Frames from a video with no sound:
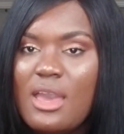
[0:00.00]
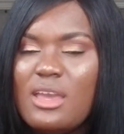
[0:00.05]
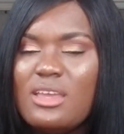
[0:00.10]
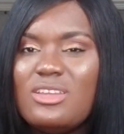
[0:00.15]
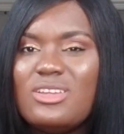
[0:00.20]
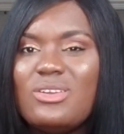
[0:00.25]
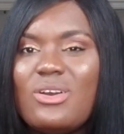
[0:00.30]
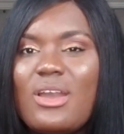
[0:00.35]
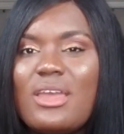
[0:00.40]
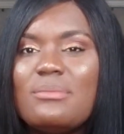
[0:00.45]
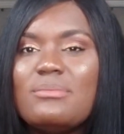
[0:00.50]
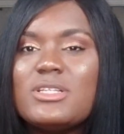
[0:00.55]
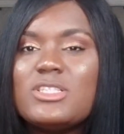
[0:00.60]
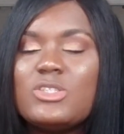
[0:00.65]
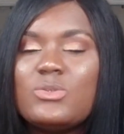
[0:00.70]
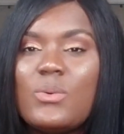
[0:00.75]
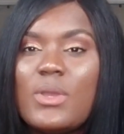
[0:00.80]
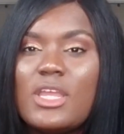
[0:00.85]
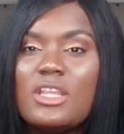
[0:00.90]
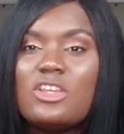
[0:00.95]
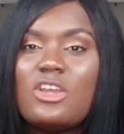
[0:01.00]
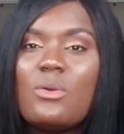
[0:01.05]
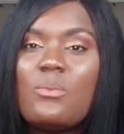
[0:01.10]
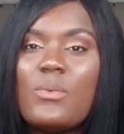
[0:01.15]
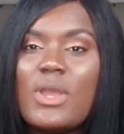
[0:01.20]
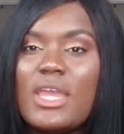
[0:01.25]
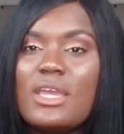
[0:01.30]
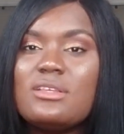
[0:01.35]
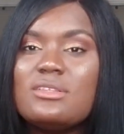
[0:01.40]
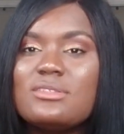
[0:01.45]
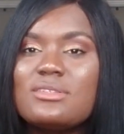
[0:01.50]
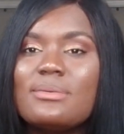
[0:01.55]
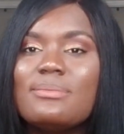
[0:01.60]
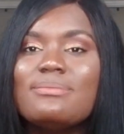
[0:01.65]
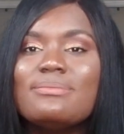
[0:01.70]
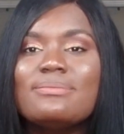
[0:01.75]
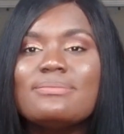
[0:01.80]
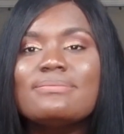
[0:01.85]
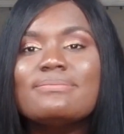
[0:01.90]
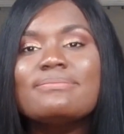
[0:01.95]
In between your wigs,
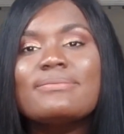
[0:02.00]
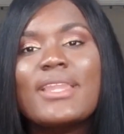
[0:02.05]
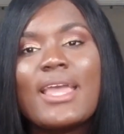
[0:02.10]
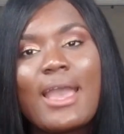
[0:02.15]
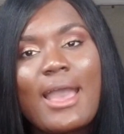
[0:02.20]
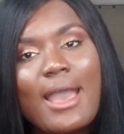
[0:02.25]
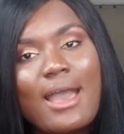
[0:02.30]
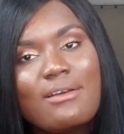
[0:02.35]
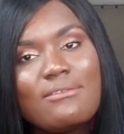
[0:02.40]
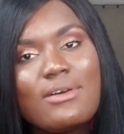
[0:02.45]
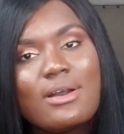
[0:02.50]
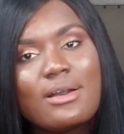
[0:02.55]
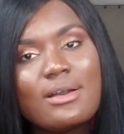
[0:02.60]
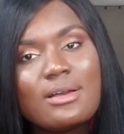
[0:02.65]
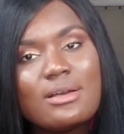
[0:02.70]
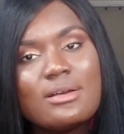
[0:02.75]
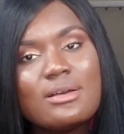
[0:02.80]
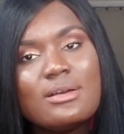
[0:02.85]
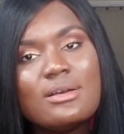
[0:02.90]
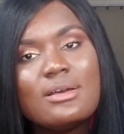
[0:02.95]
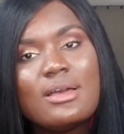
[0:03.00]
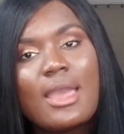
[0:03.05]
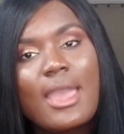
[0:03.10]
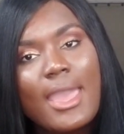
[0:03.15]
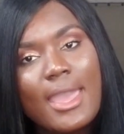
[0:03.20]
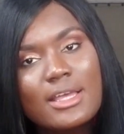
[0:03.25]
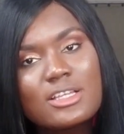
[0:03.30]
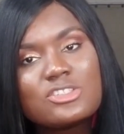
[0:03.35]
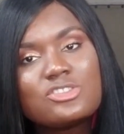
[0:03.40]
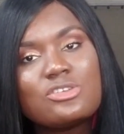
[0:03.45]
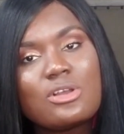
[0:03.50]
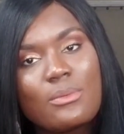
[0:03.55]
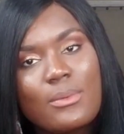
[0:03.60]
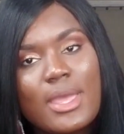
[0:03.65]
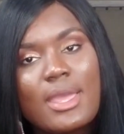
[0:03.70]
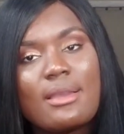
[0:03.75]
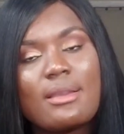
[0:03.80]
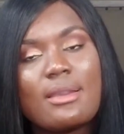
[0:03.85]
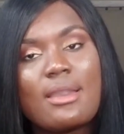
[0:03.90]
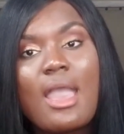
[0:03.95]
have a extra
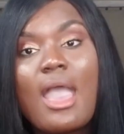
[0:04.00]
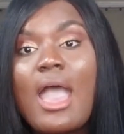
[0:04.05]
wig.